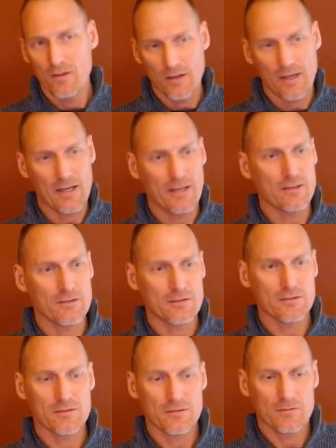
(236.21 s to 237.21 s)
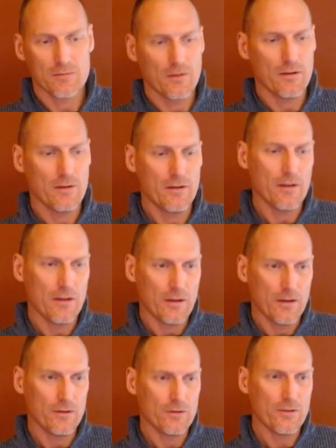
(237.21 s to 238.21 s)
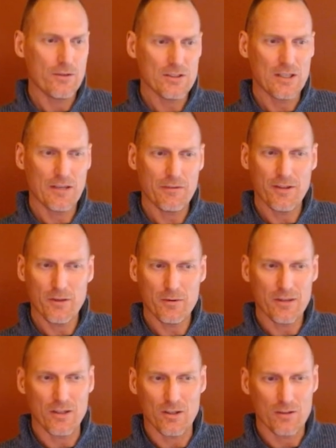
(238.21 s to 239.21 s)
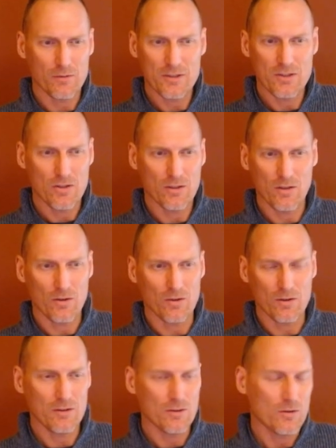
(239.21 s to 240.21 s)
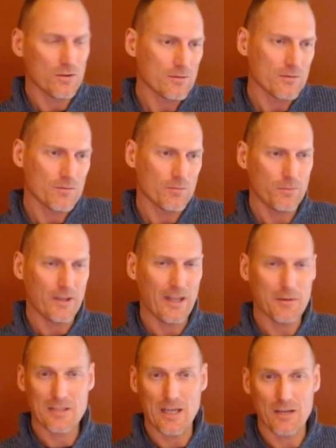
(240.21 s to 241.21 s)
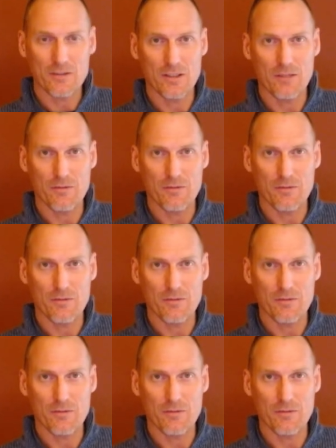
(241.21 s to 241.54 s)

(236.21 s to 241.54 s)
And there's a lot of theory here, which you could learn, or play it without a ton of